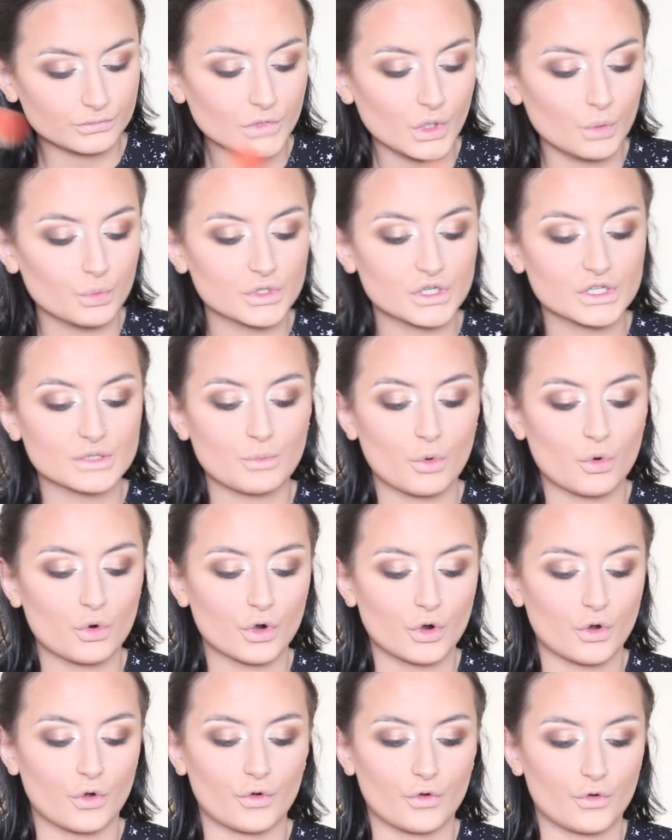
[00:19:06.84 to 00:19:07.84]
which is
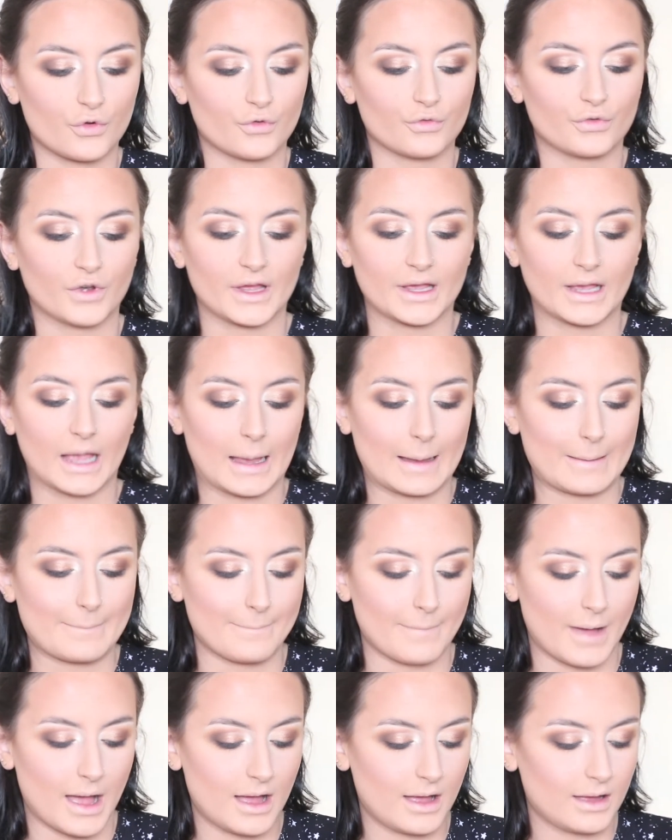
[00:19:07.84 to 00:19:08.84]
more of like a
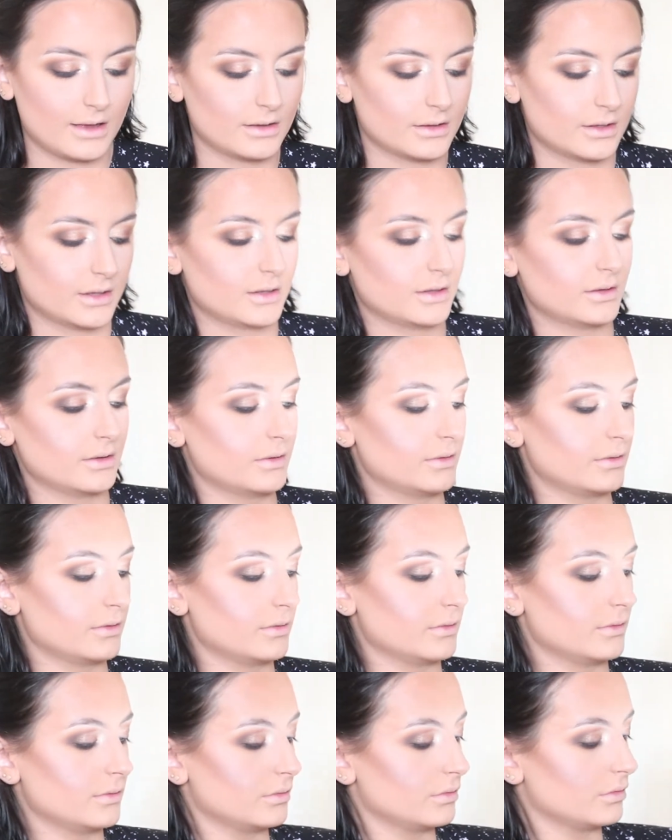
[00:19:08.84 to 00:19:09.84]
matte,
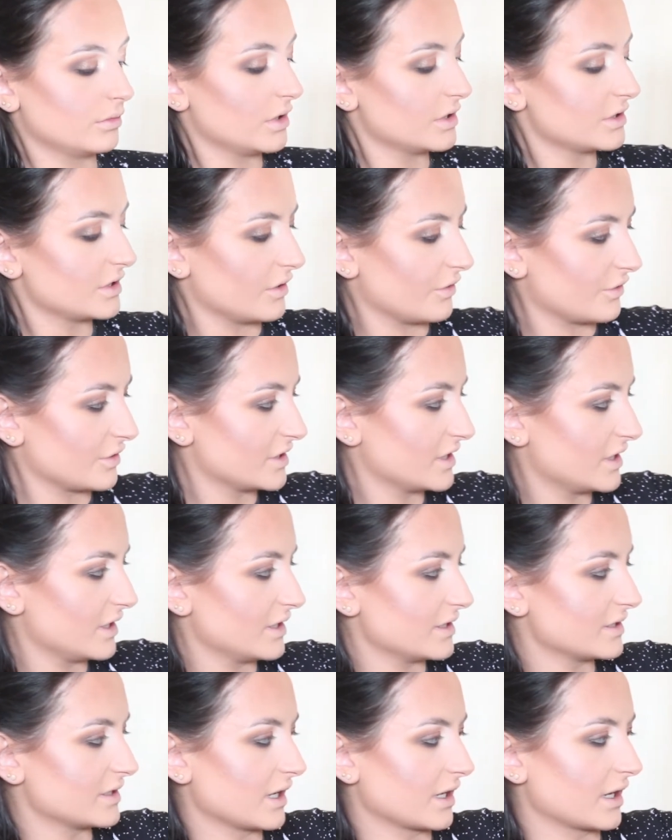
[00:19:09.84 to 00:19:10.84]
I don't know, there still
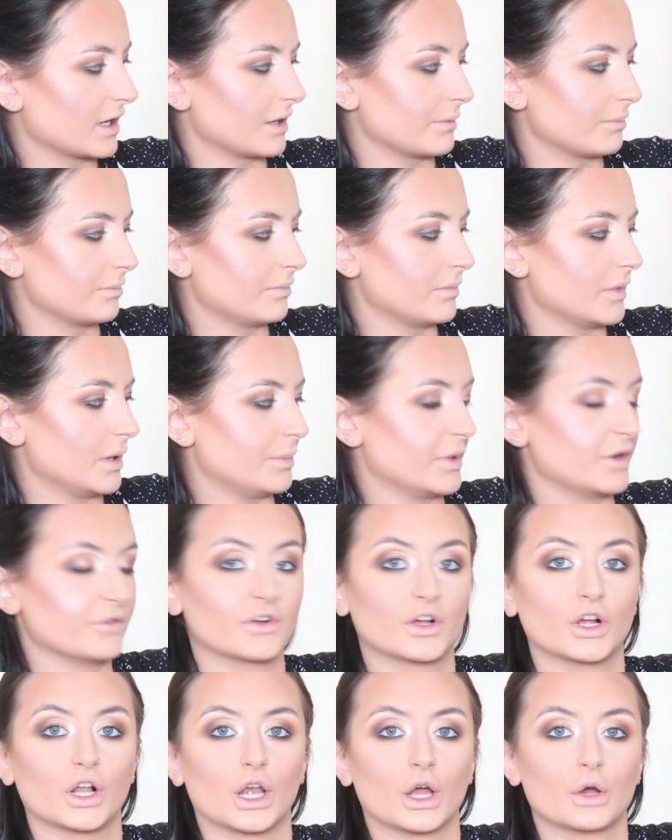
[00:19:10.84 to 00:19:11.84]
is like a bit of a
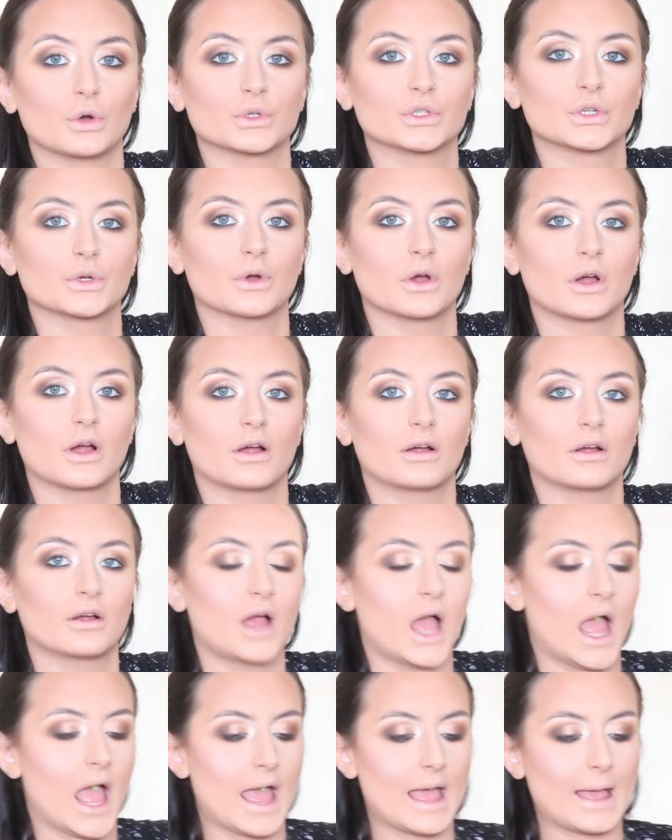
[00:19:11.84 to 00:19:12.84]
glow to it,
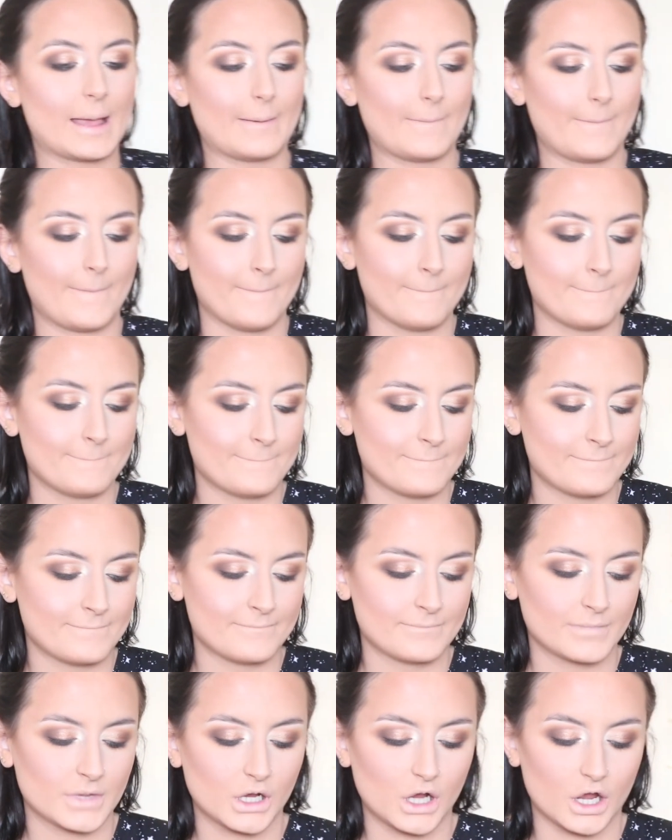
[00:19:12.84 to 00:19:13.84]
kind
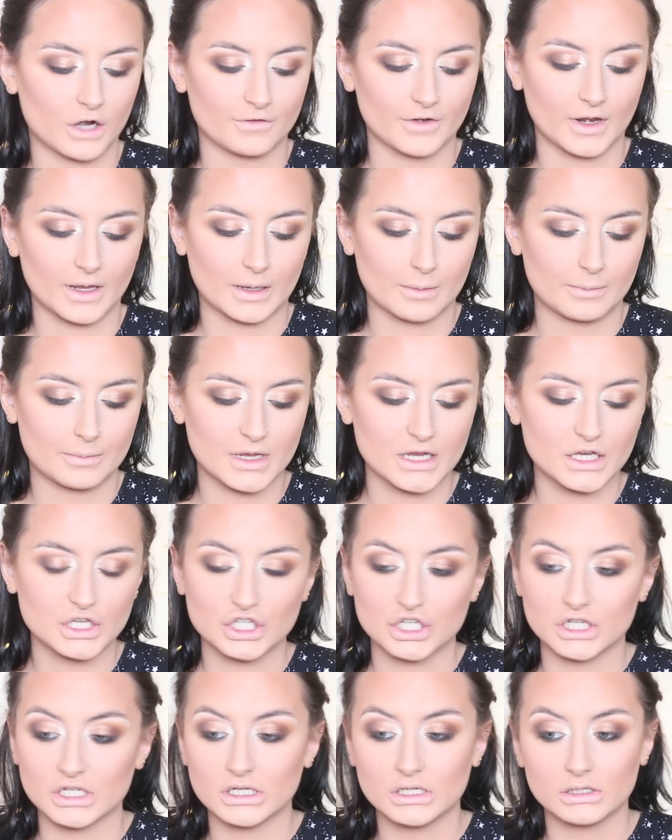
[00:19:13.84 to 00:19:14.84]
of like
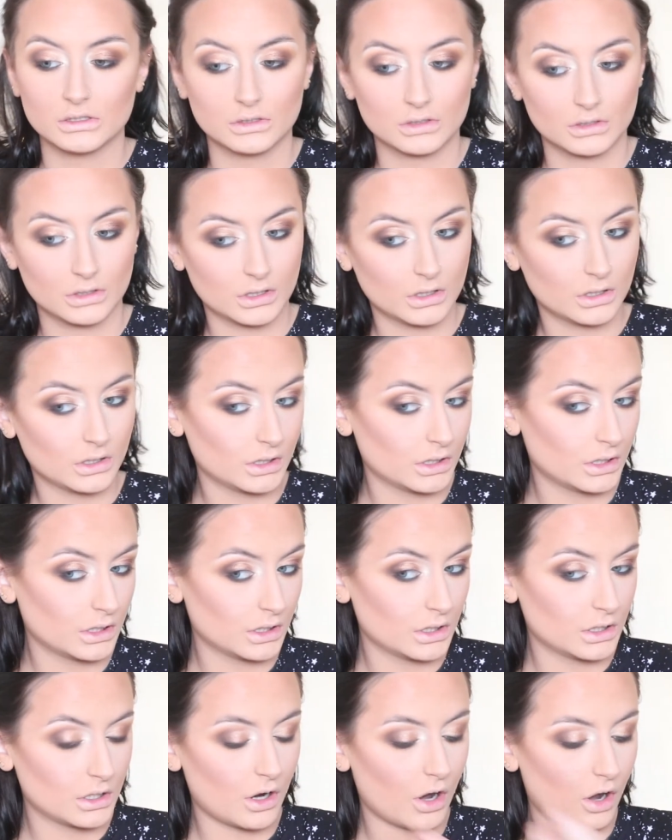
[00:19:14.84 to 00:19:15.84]
peachy
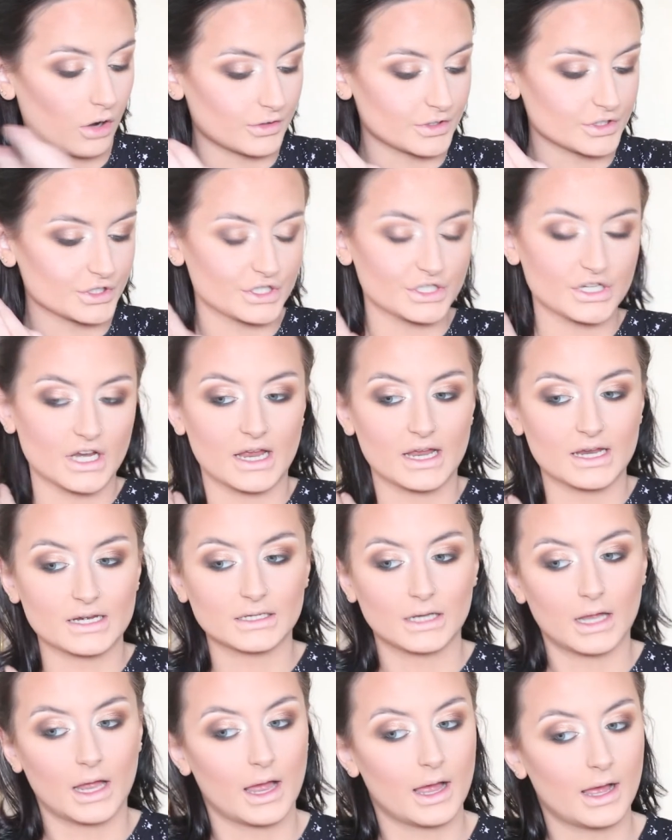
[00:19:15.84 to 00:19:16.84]
orangey shade,
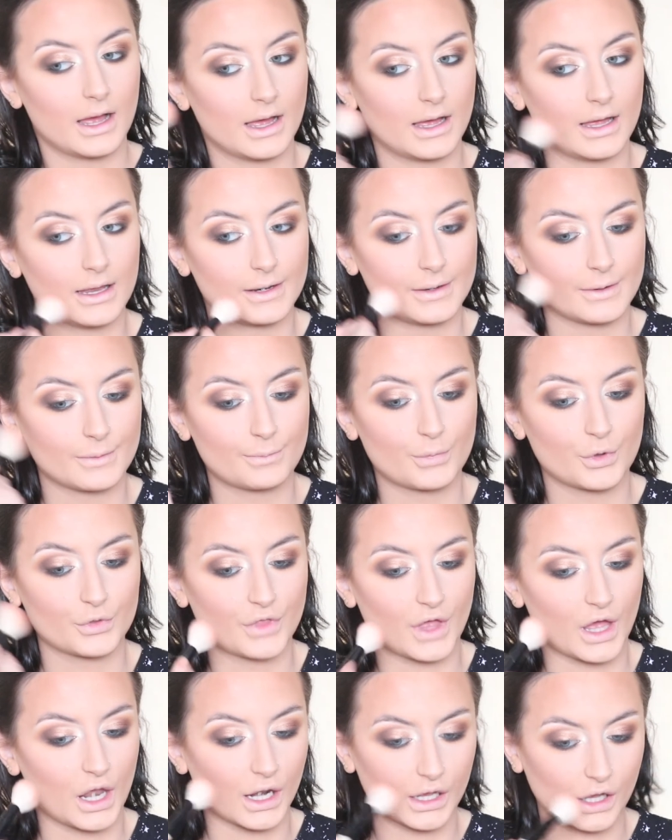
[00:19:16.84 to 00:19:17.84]
and put
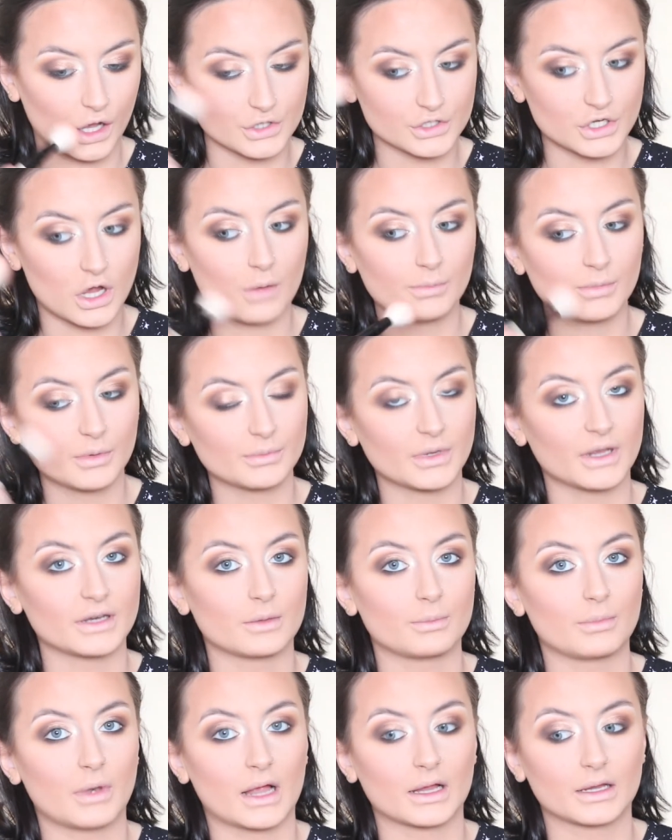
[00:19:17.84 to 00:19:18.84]
that like on top and blend
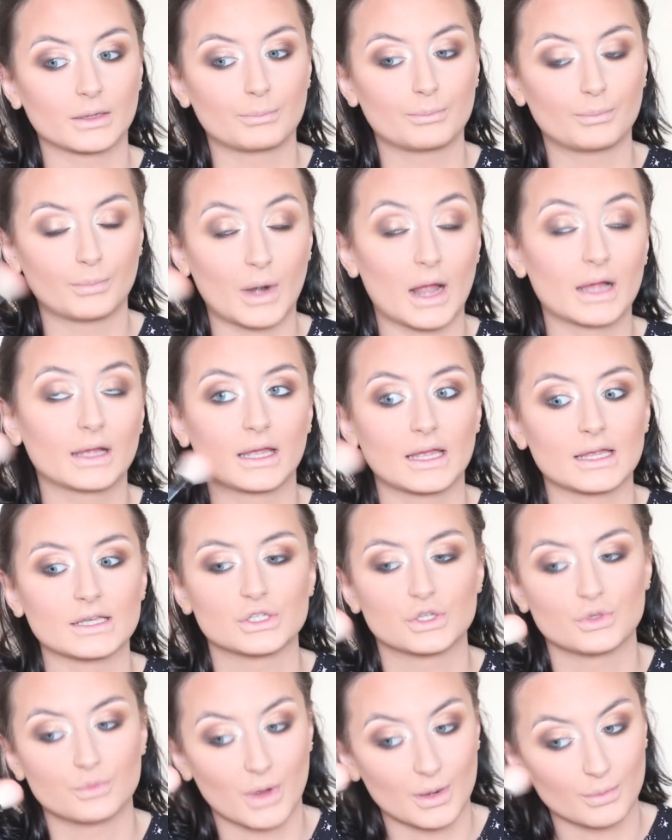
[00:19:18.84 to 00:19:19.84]
it back
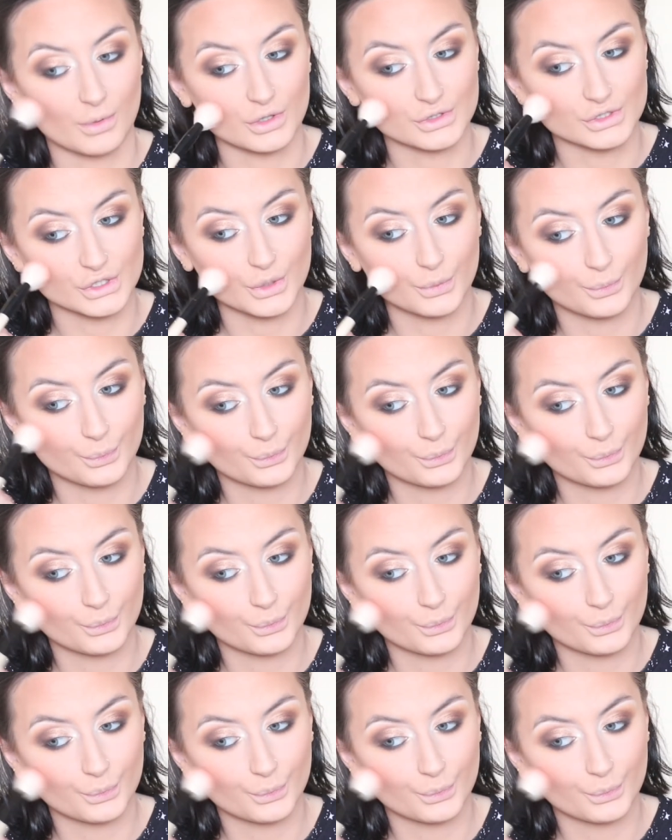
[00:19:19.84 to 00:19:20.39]
into my bronzer.